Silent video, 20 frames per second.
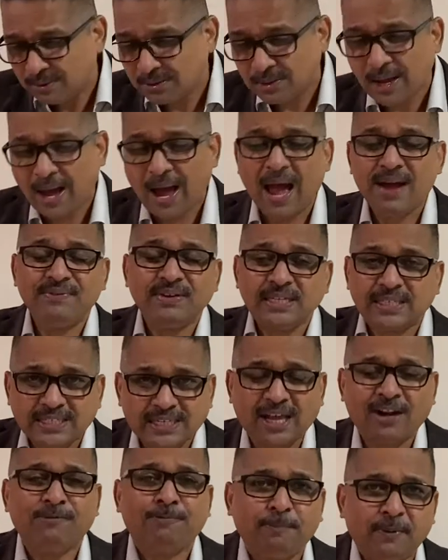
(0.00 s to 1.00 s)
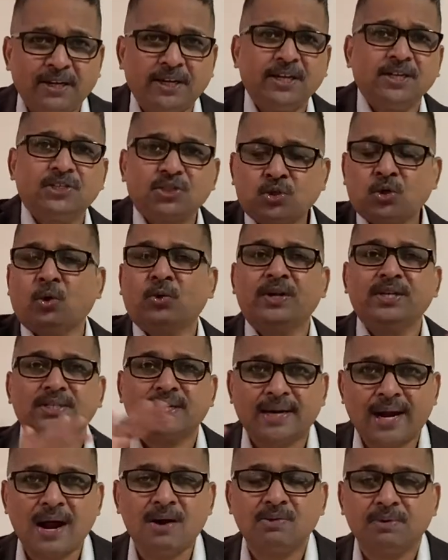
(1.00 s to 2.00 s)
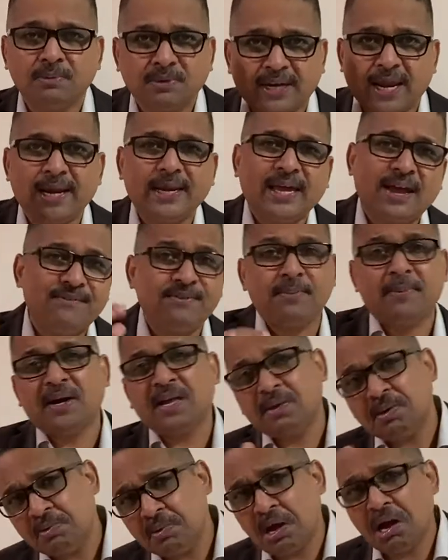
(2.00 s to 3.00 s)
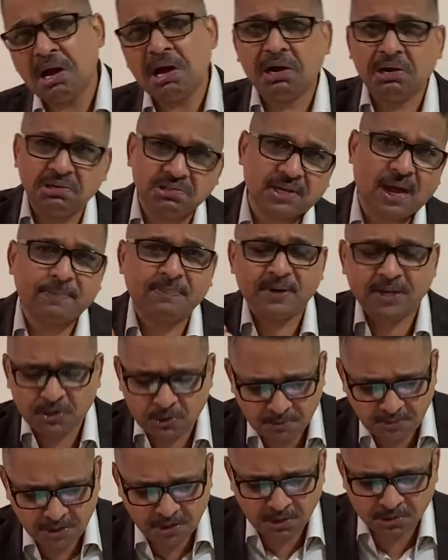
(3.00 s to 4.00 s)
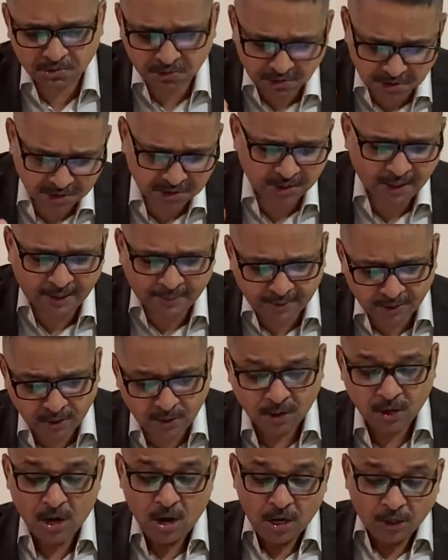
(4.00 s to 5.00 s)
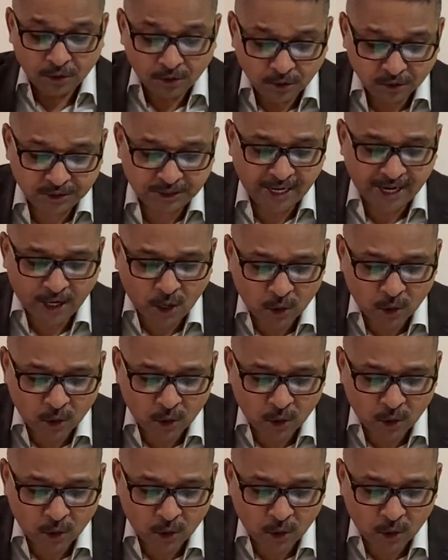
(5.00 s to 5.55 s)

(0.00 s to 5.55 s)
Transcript: having self-pity stories around telling everybody, ah, it's happening to me also. This I don't know. Don't take